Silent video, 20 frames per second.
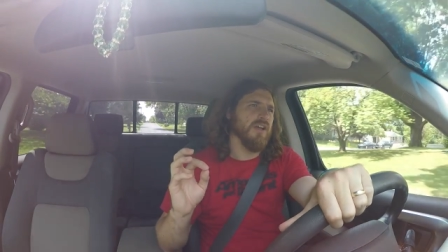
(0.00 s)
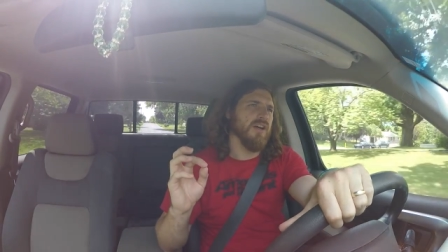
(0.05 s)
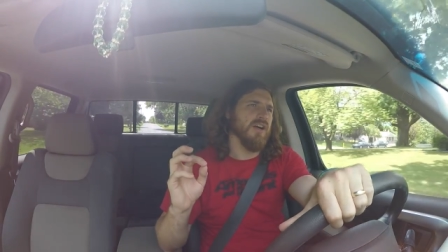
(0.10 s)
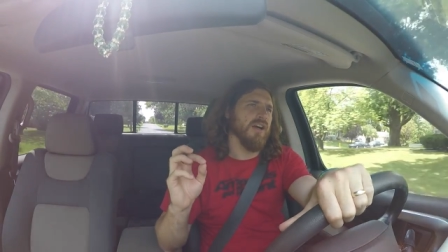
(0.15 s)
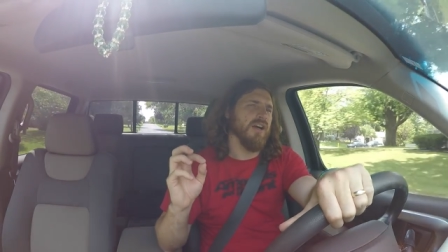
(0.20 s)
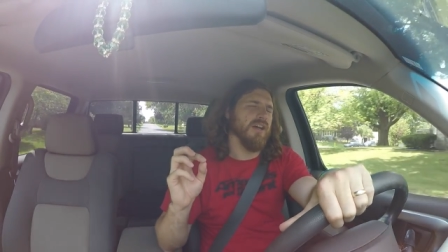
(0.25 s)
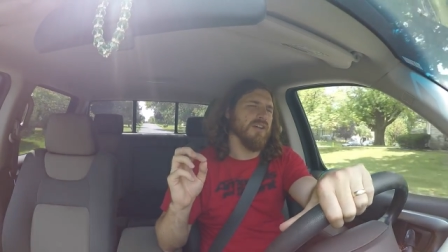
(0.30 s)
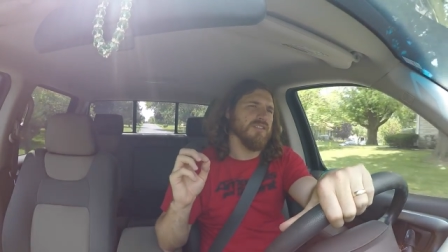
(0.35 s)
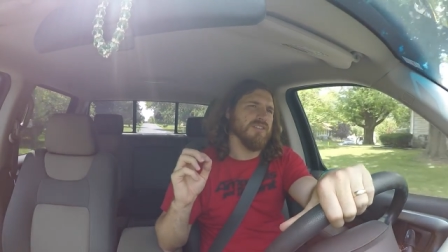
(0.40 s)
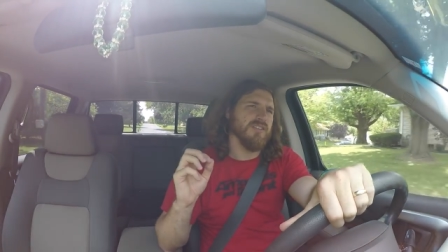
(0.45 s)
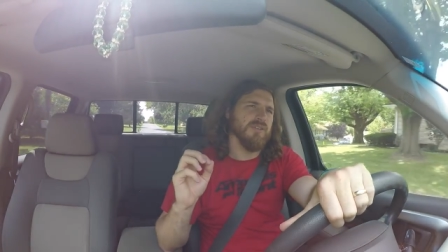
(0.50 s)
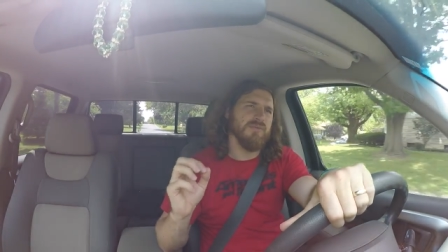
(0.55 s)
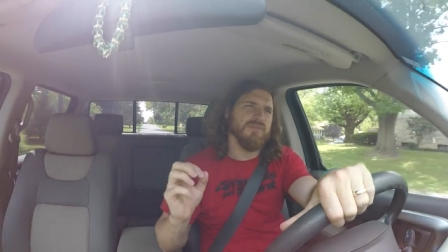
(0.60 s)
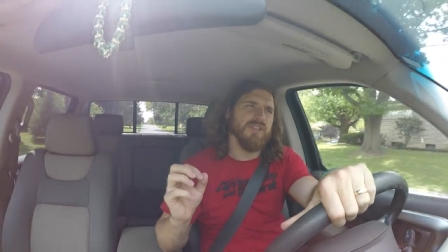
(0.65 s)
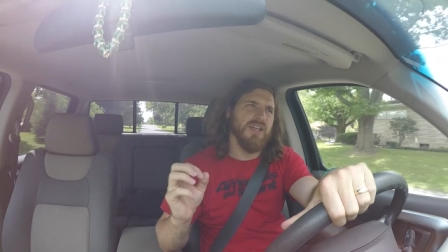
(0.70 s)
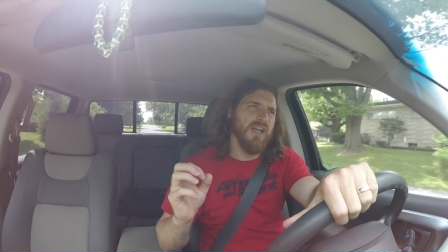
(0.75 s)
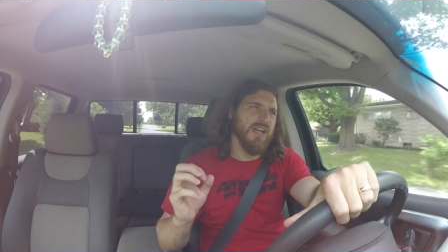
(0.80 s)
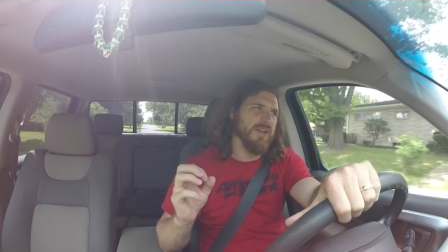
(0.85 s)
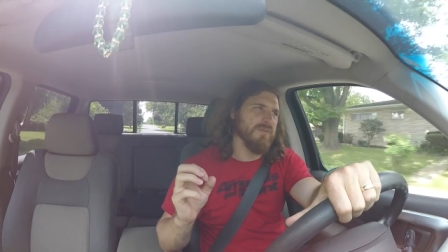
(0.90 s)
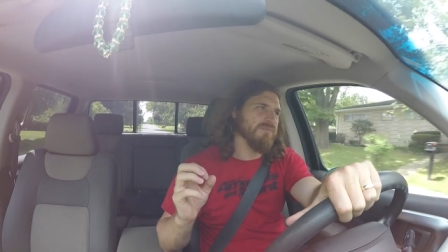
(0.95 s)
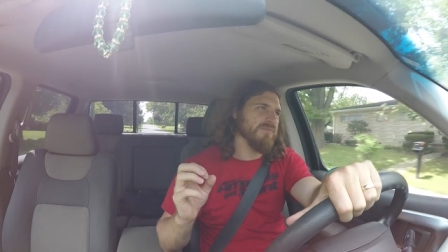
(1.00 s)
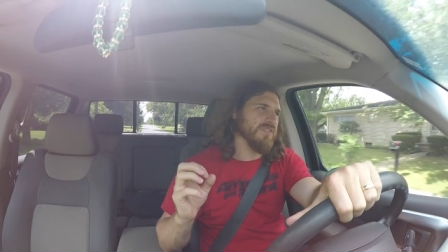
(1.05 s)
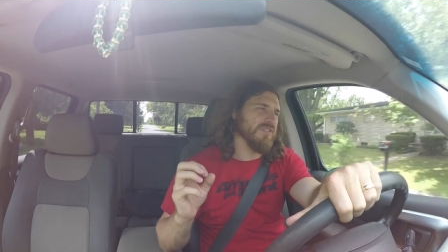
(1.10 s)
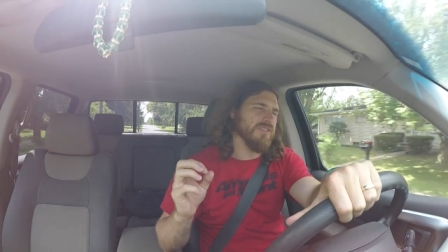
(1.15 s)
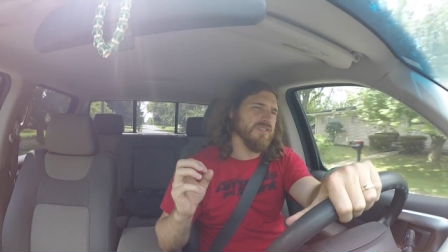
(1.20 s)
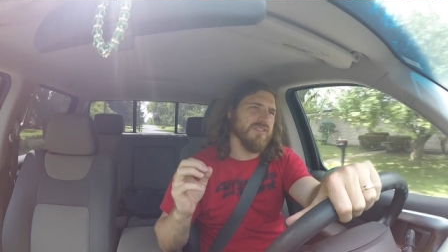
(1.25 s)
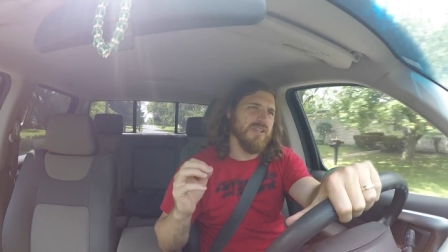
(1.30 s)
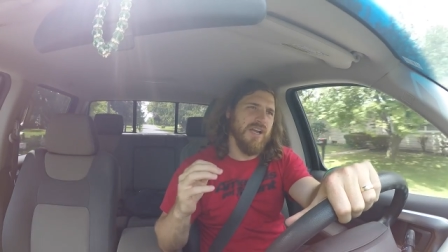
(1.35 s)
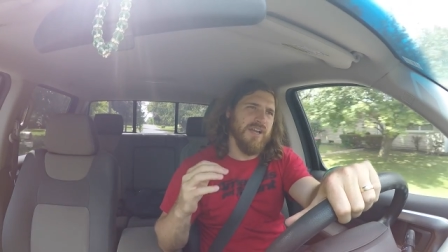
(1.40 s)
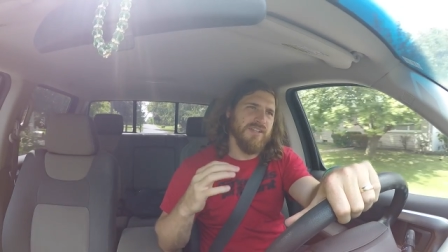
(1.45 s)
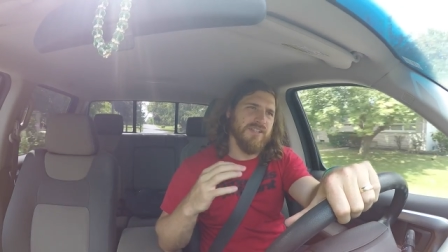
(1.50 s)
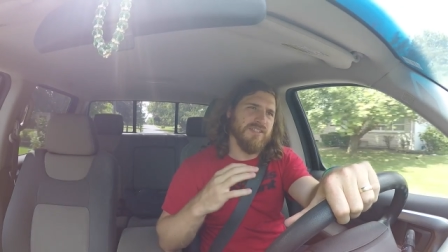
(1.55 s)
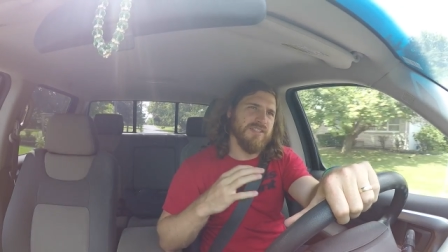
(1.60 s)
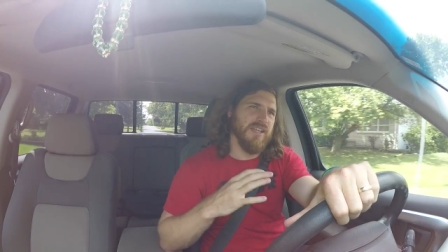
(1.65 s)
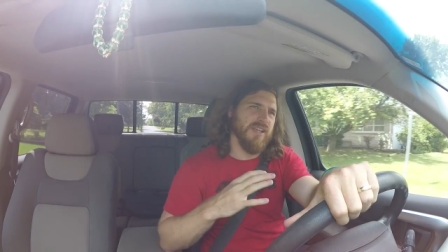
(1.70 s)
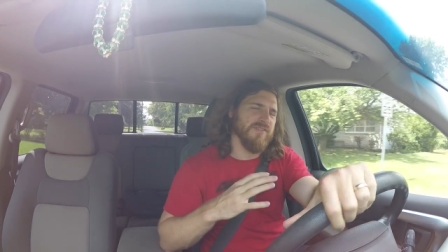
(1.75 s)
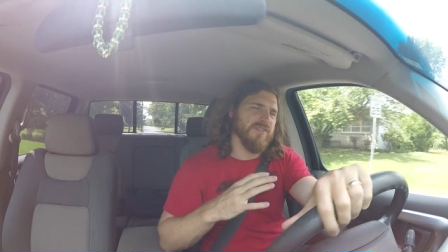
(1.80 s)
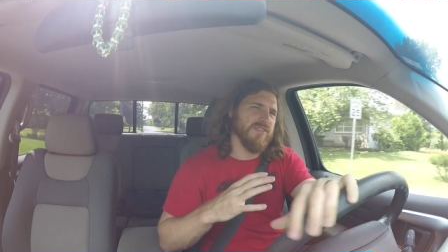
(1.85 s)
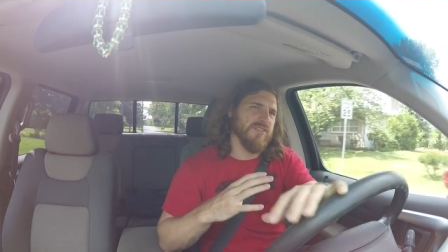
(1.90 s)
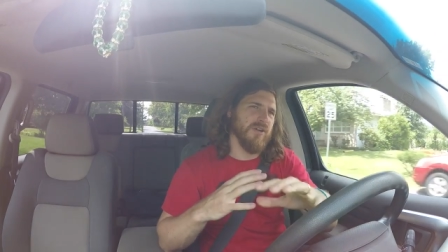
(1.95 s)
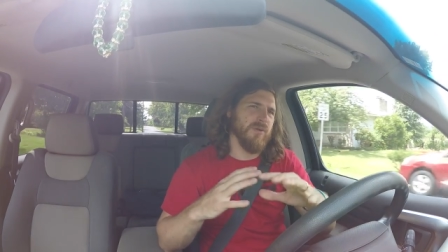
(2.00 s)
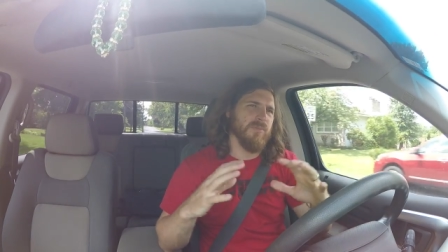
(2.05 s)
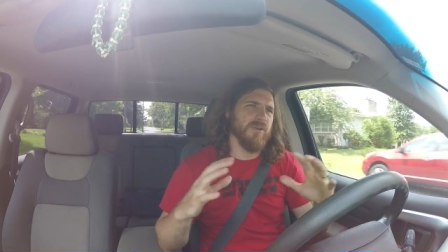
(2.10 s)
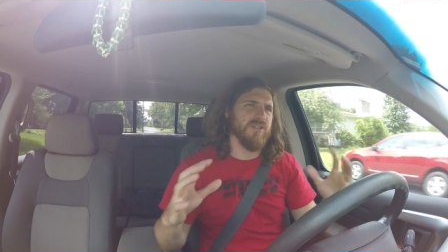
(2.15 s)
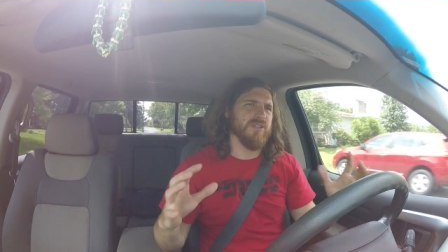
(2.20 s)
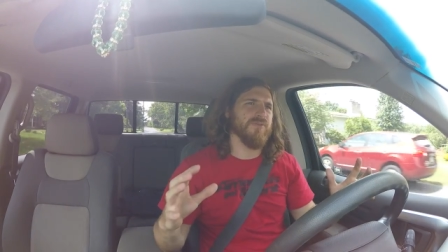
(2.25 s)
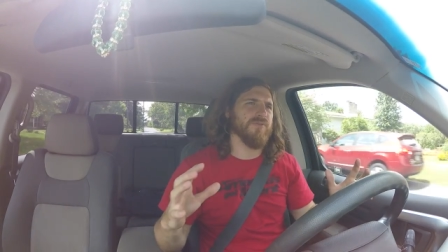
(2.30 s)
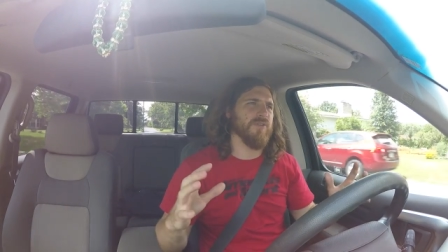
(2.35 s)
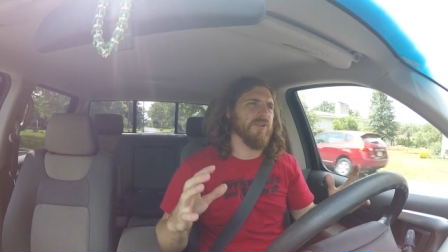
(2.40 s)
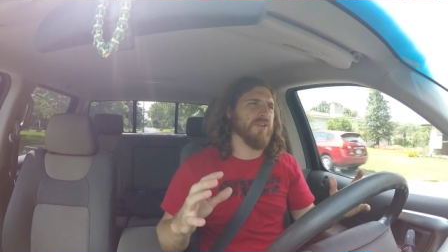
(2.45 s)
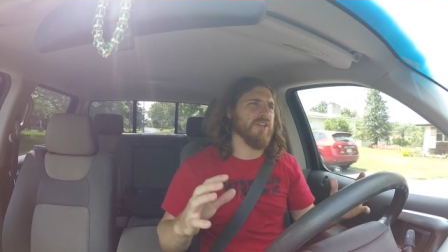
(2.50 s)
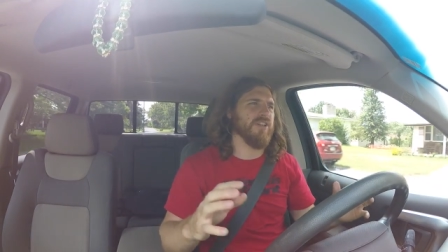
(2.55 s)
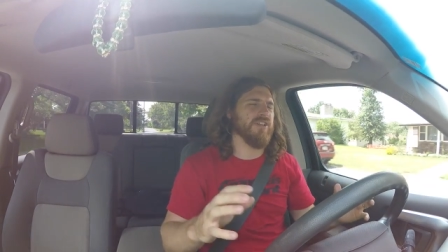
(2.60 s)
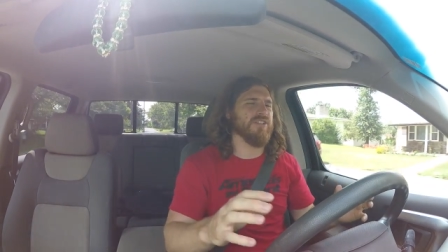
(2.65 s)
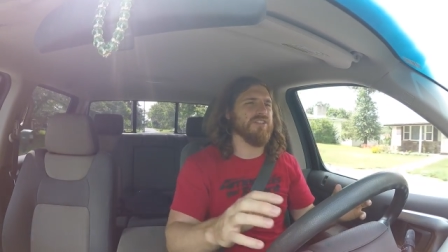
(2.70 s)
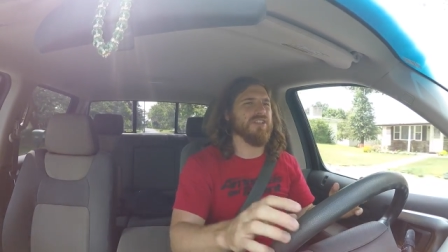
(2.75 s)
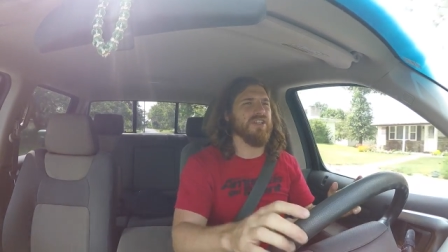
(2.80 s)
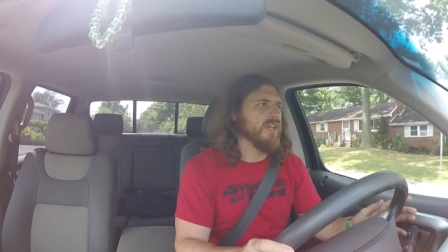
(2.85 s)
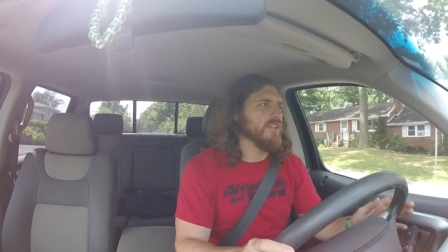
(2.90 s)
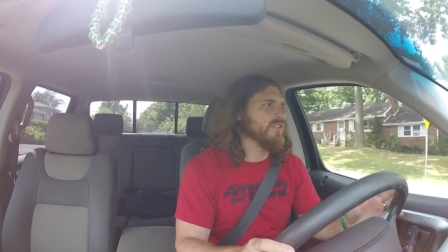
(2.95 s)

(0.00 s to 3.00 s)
Uh, sometimes I just have so much footage,